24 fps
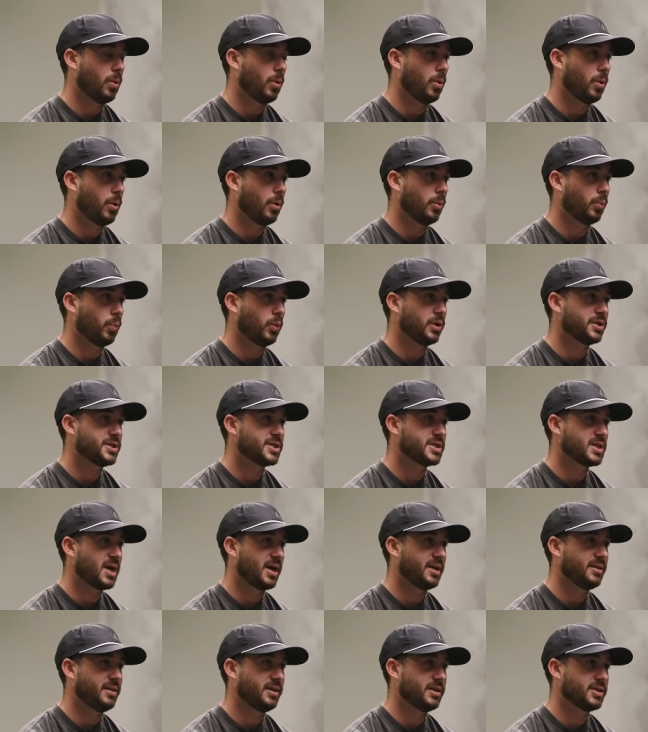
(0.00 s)
on one
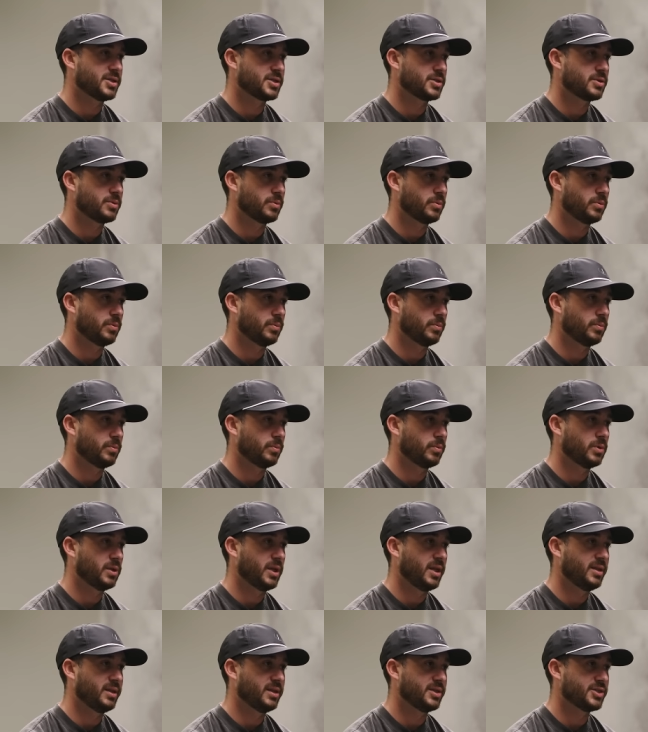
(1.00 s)
side, this
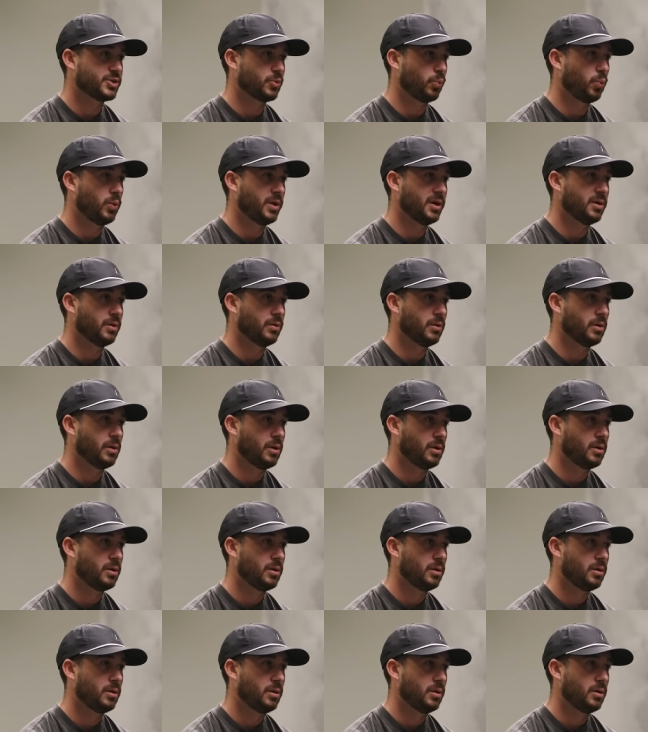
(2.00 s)
relentless will
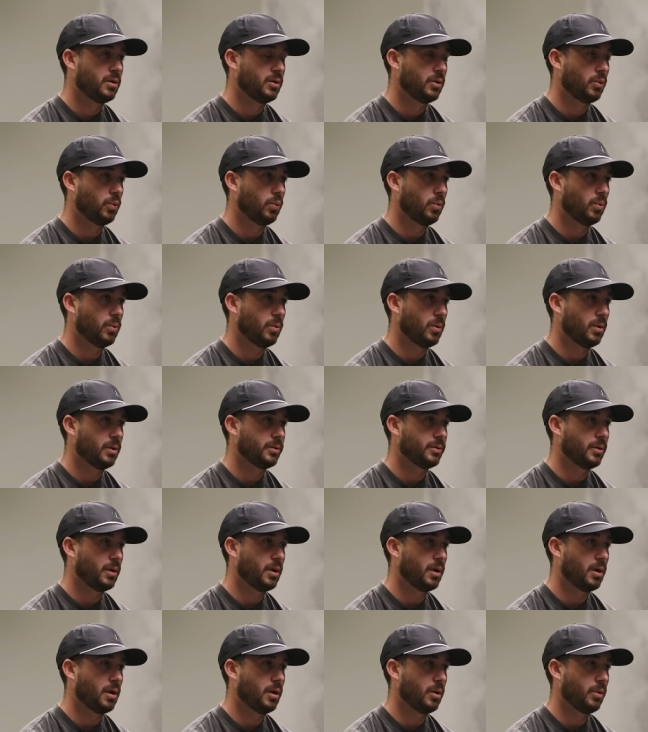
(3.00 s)

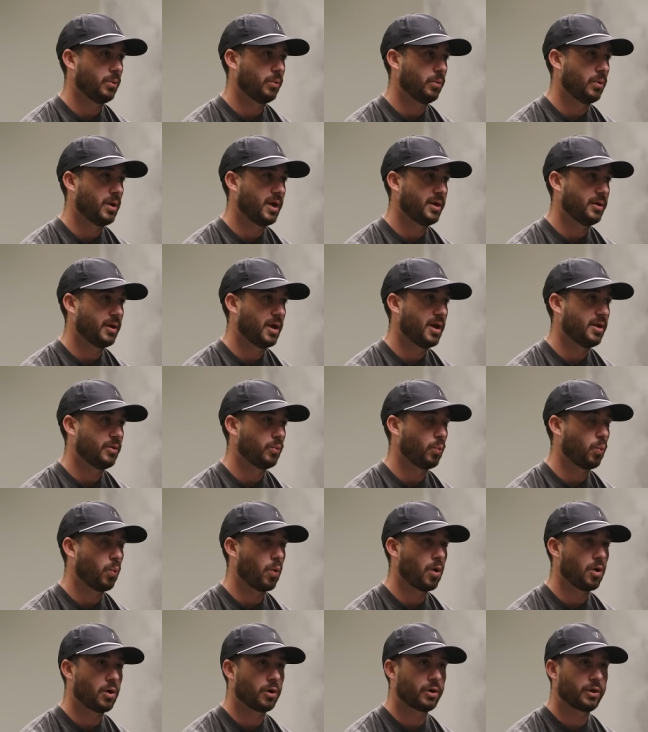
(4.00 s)
uh, and, and
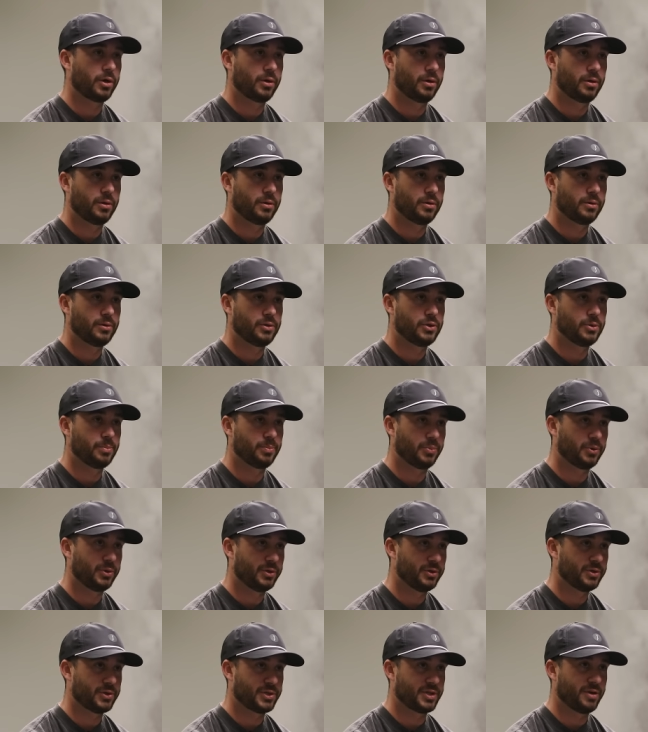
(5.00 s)
work to
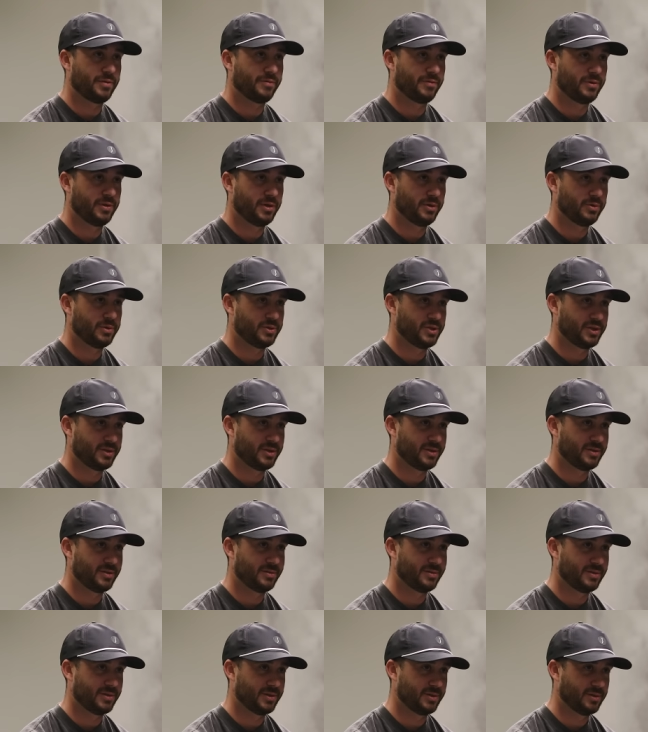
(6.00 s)
put yourself in the
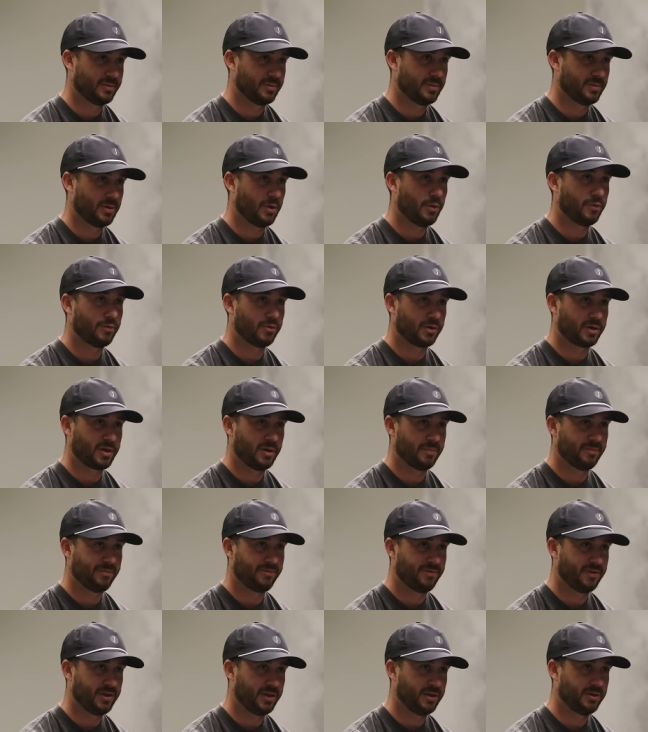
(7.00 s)
ocean, to overcome
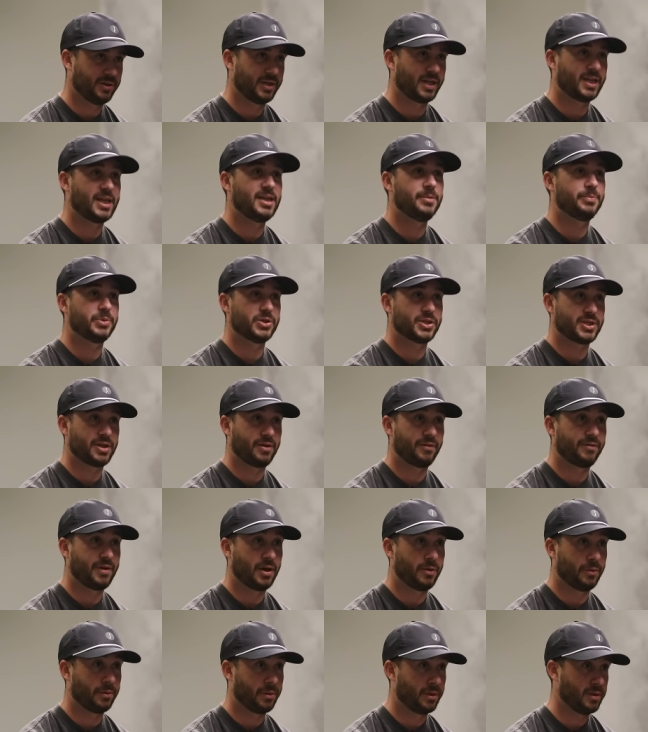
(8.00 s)
fear, to keep yourself
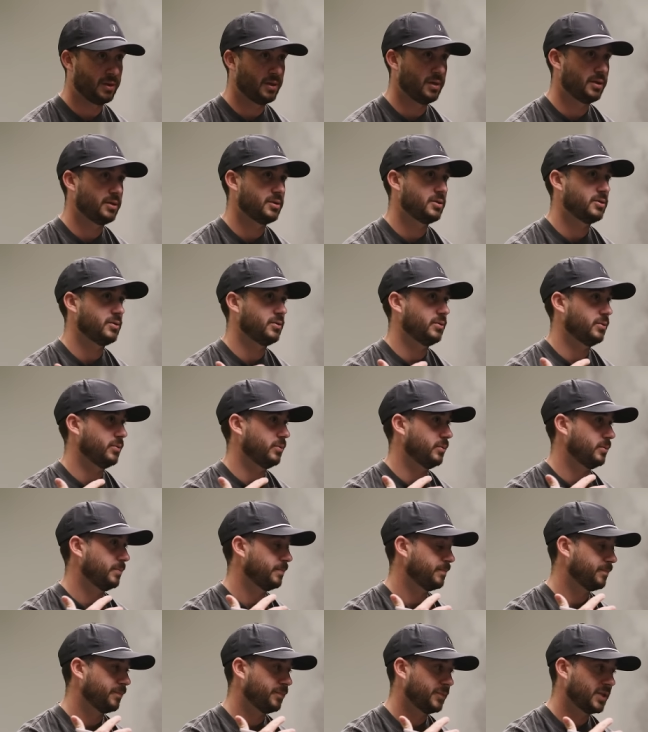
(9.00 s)
healthy, to
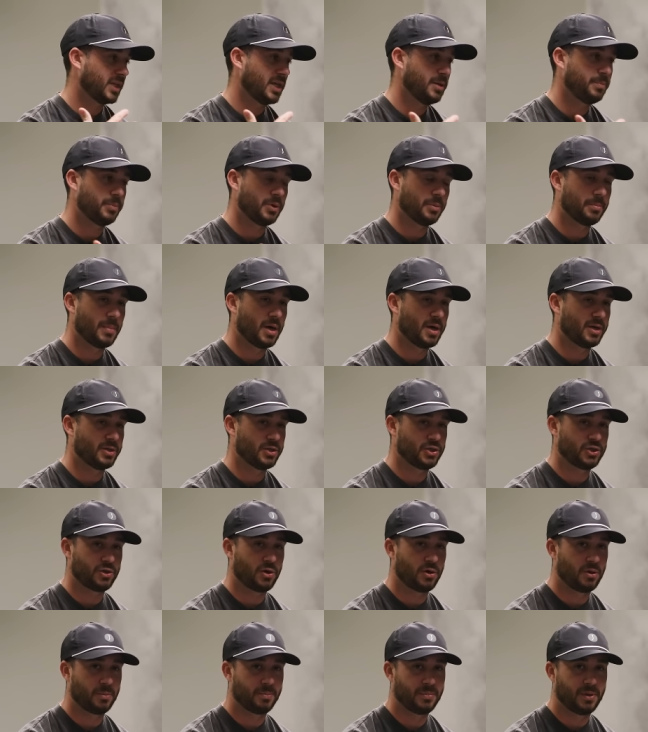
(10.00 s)
keep your mind
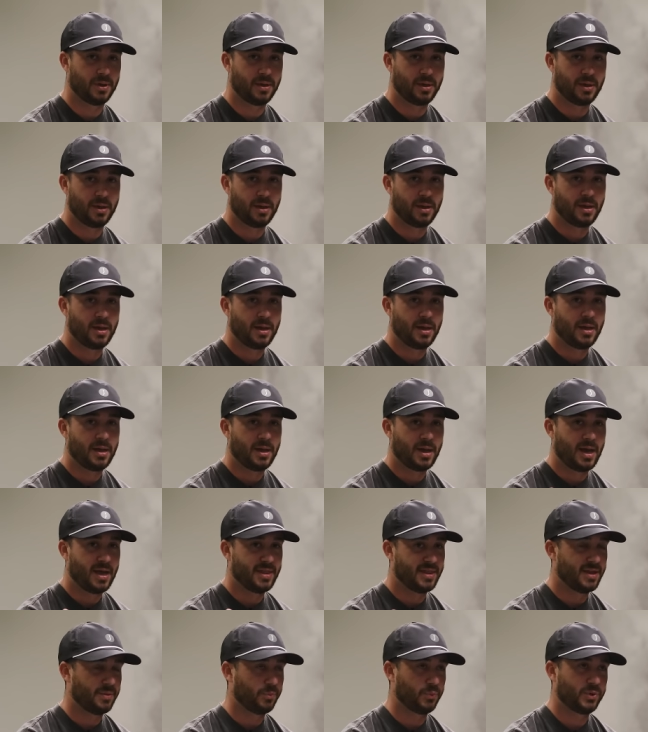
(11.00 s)
sharp.
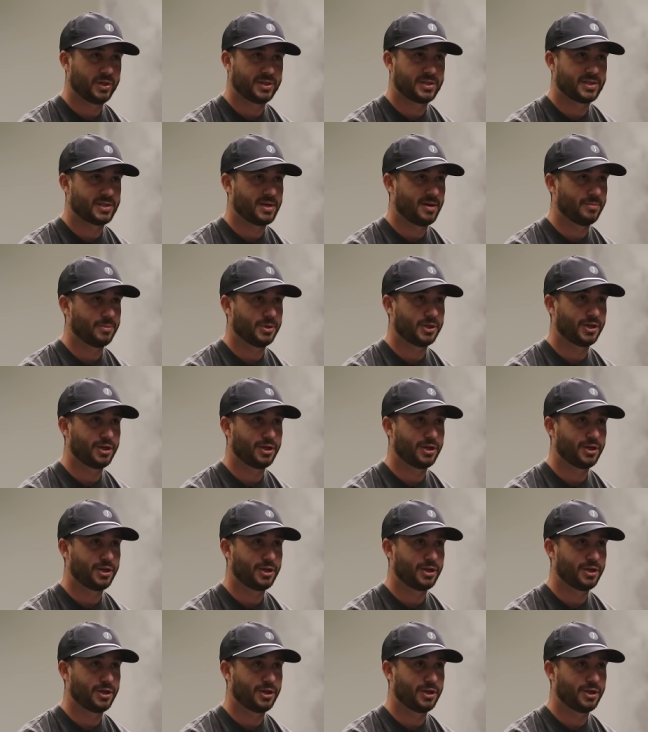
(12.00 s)
And then when it's time to